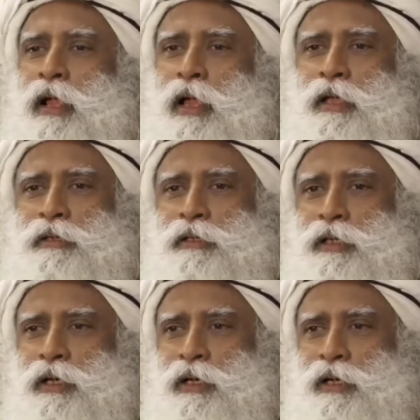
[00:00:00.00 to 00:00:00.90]

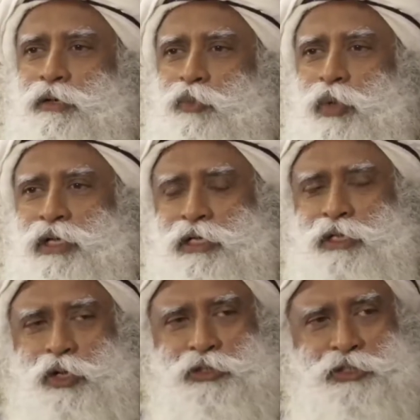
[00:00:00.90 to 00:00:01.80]
and went
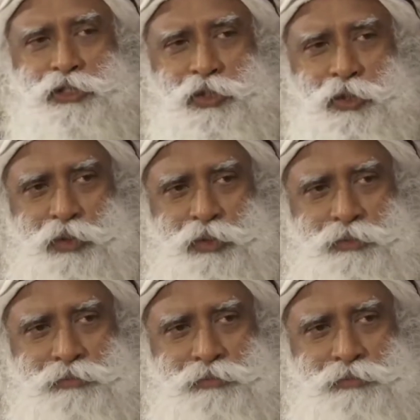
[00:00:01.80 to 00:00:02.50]
and knocked on the door.